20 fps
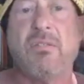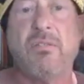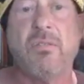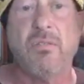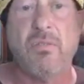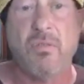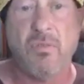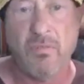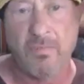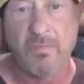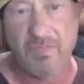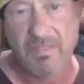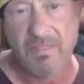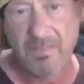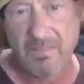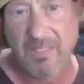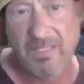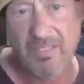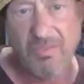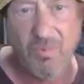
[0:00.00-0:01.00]
tomb.
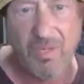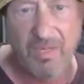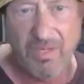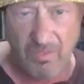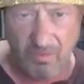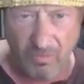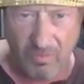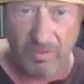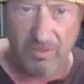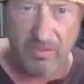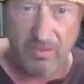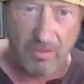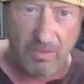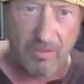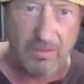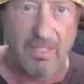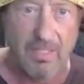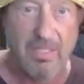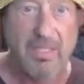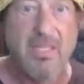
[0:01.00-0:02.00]
That's the way it would
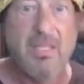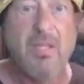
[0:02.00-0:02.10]
look.